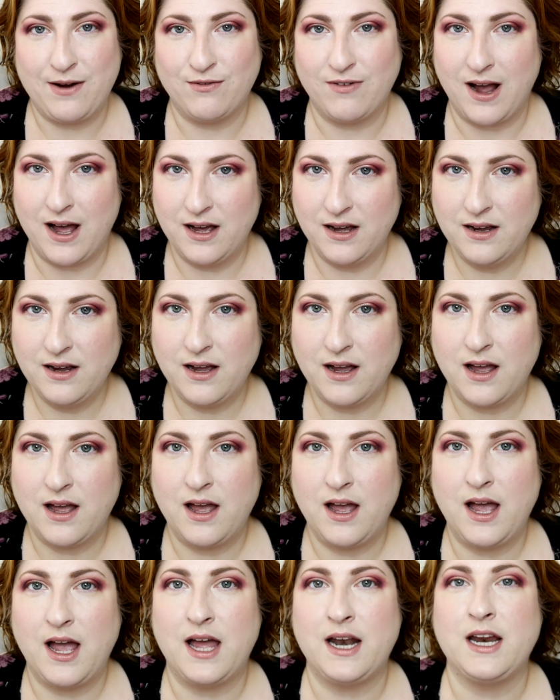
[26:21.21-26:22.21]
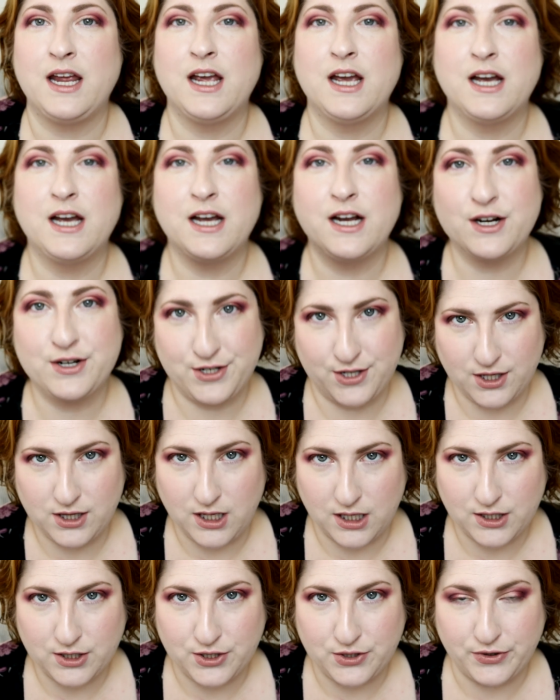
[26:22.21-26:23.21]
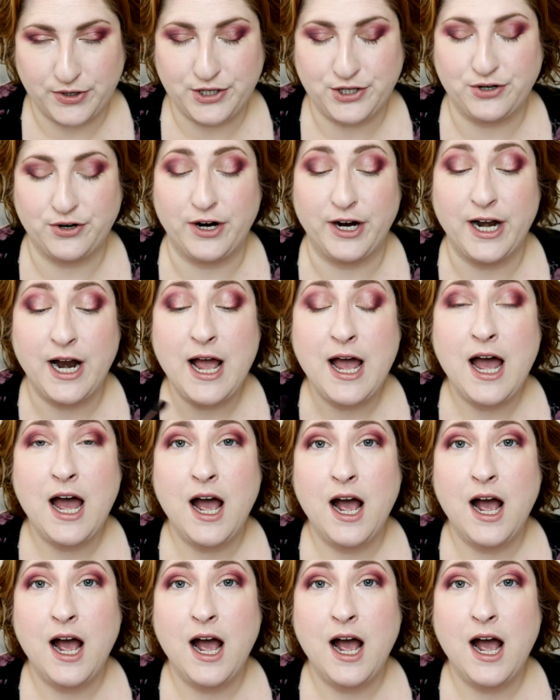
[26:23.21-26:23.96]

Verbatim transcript: rug. And here's the long story short.